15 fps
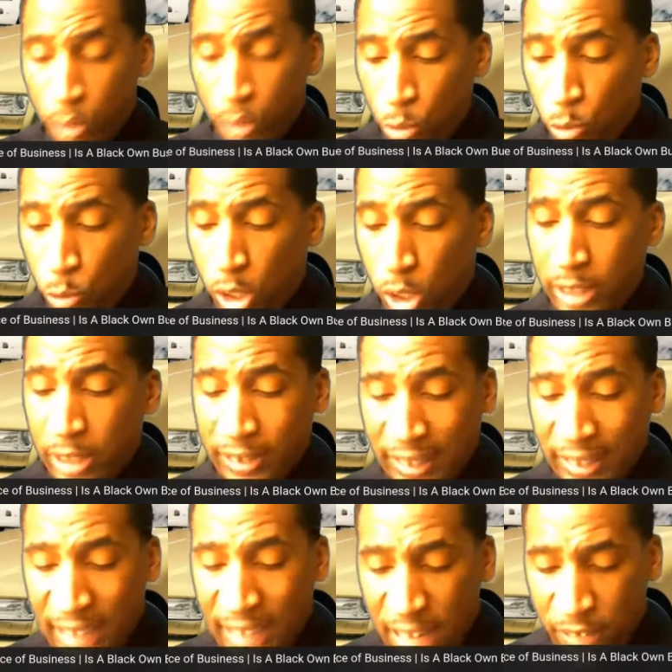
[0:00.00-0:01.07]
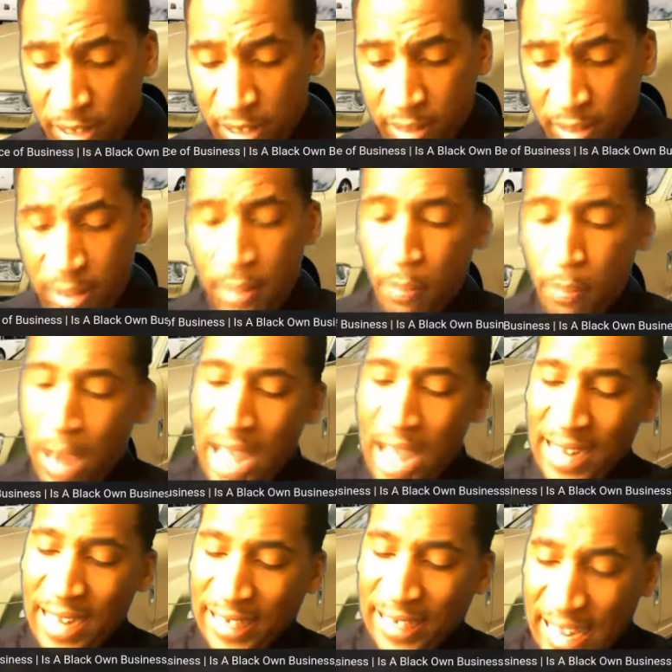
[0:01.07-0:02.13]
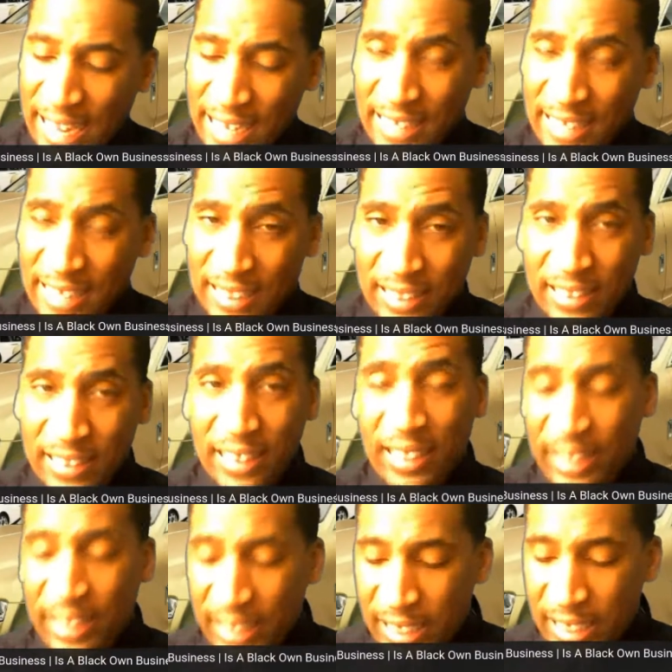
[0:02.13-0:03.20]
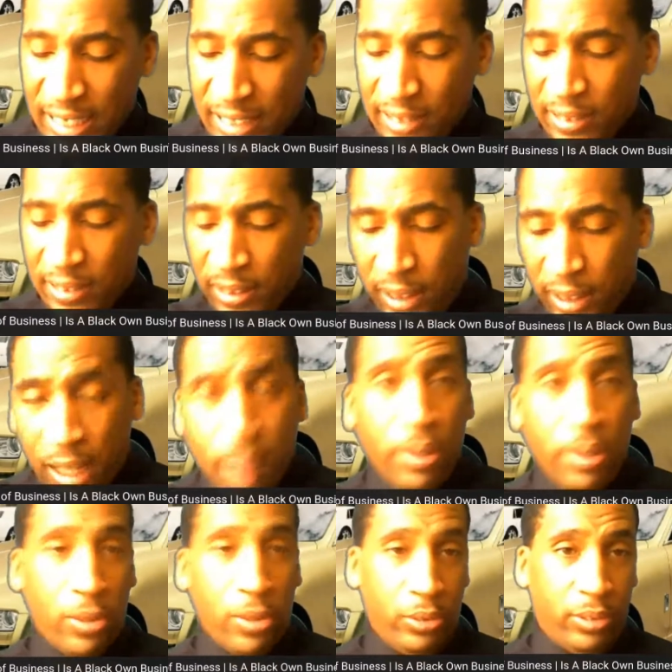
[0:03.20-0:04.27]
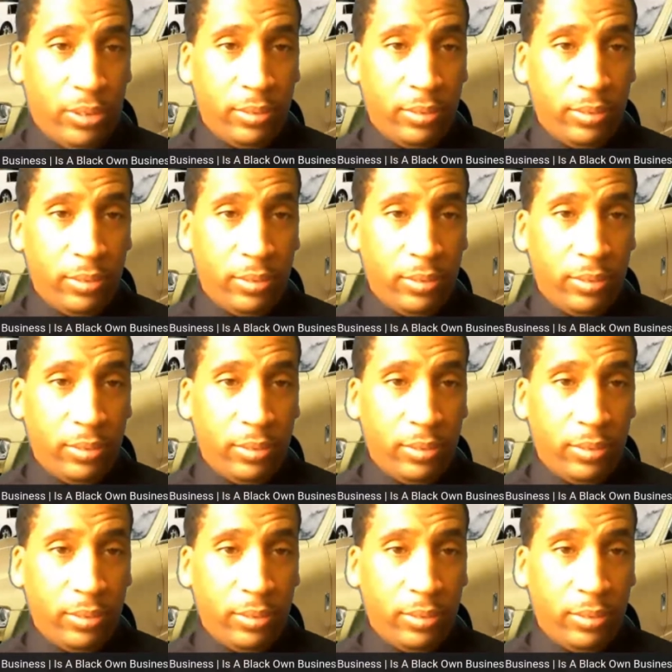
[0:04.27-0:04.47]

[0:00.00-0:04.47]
one's living by engaging in commerce.